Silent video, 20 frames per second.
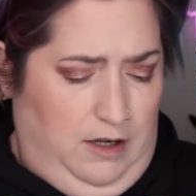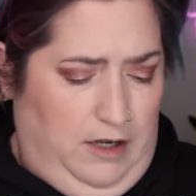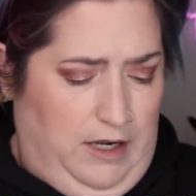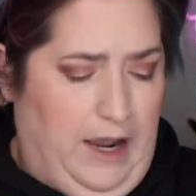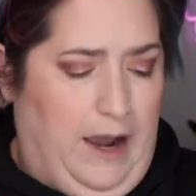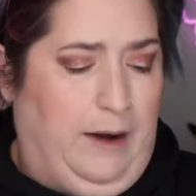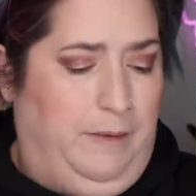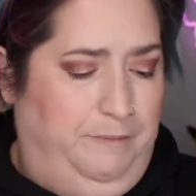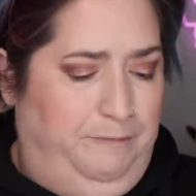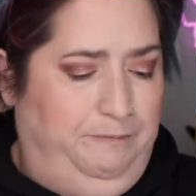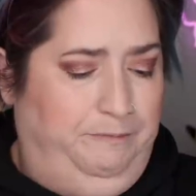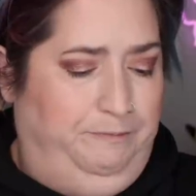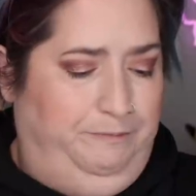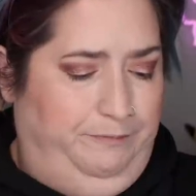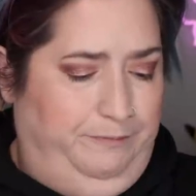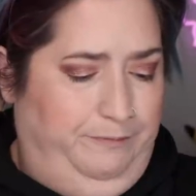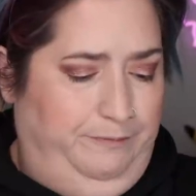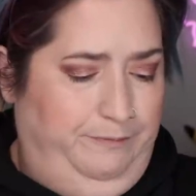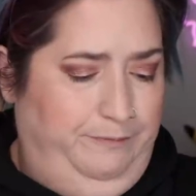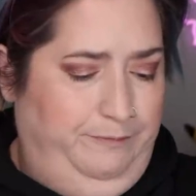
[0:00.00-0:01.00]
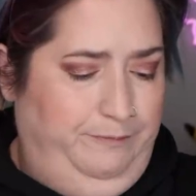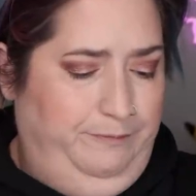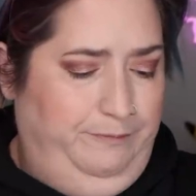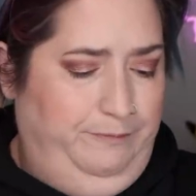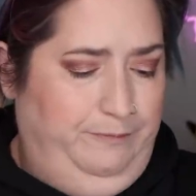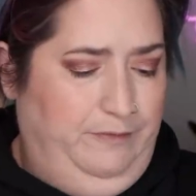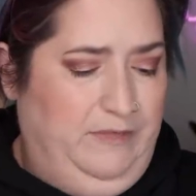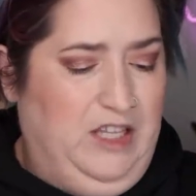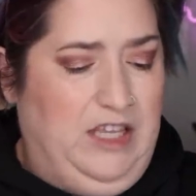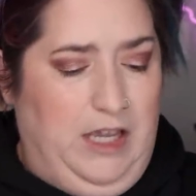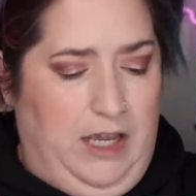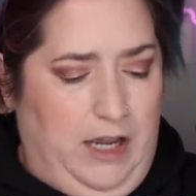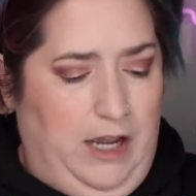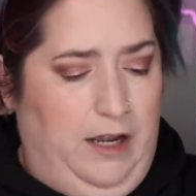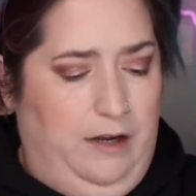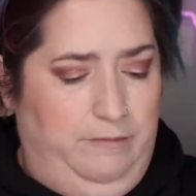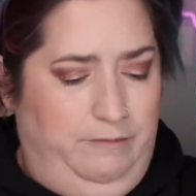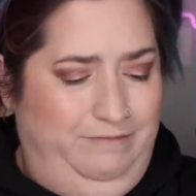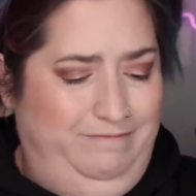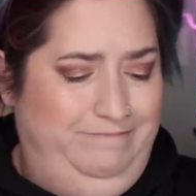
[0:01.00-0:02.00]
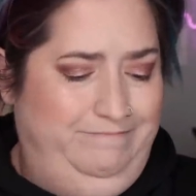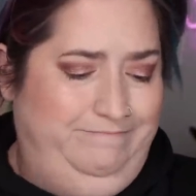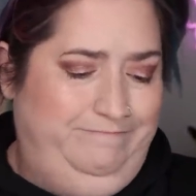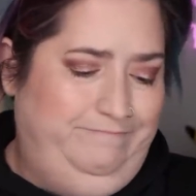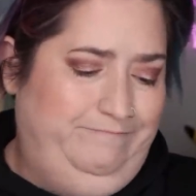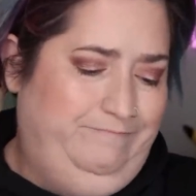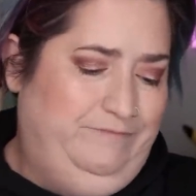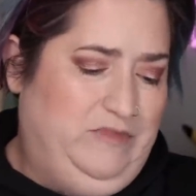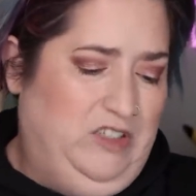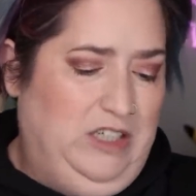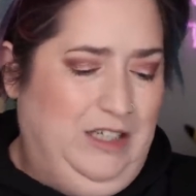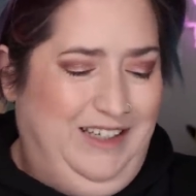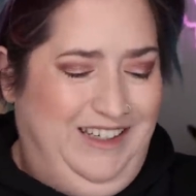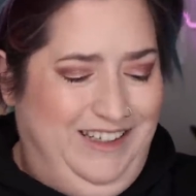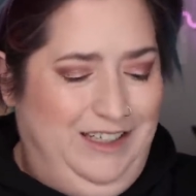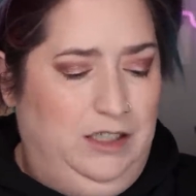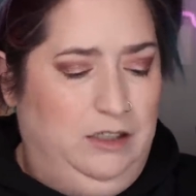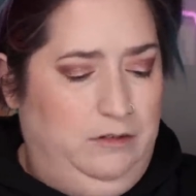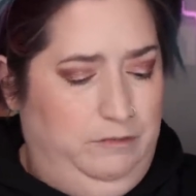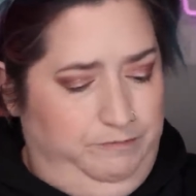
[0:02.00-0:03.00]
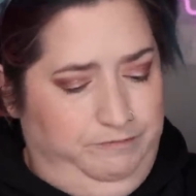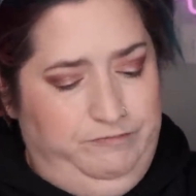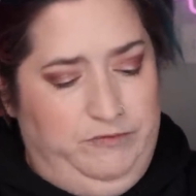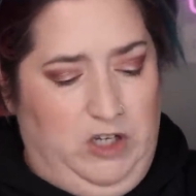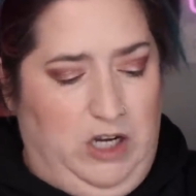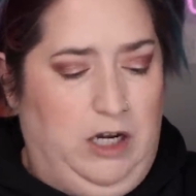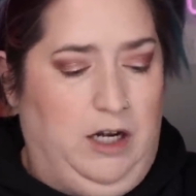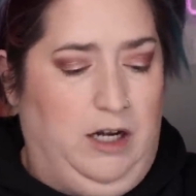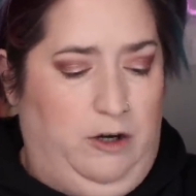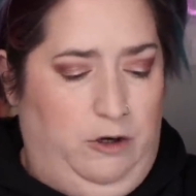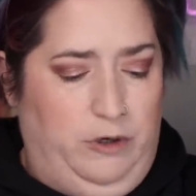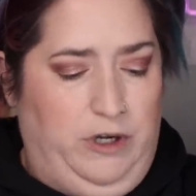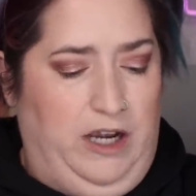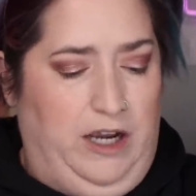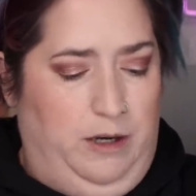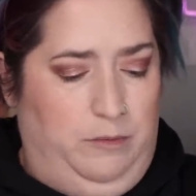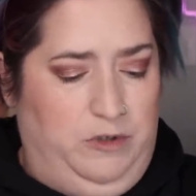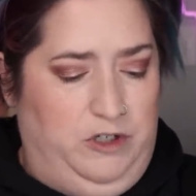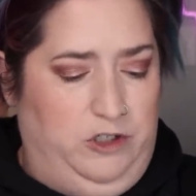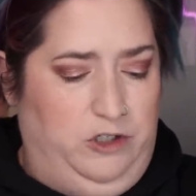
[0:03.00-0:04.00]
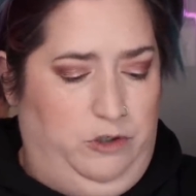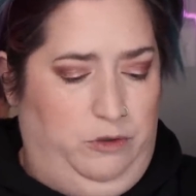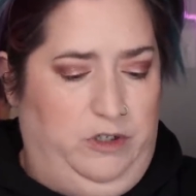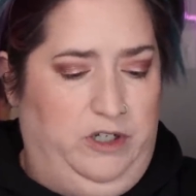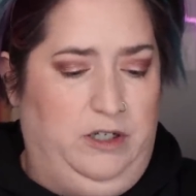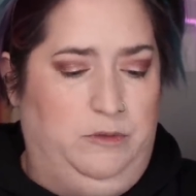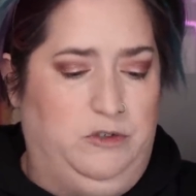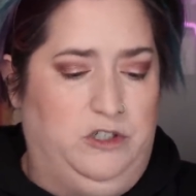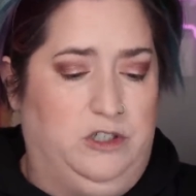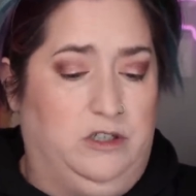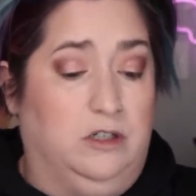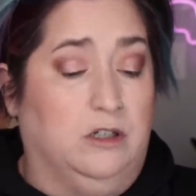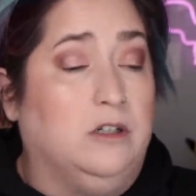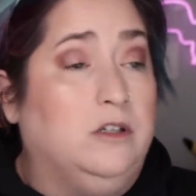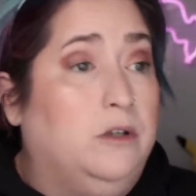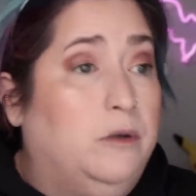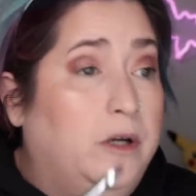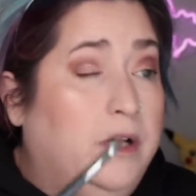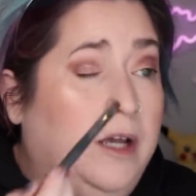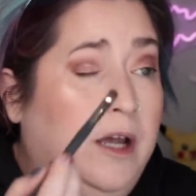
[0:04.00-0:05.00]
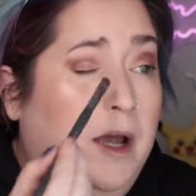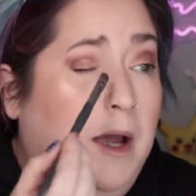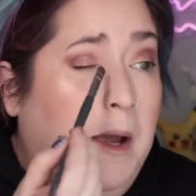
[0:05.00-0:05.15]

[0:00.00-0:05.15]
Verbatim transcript: Yeah. Mm, yeah. Mm, yeah. No, okay, I'm going to do it. I'm just going to do it.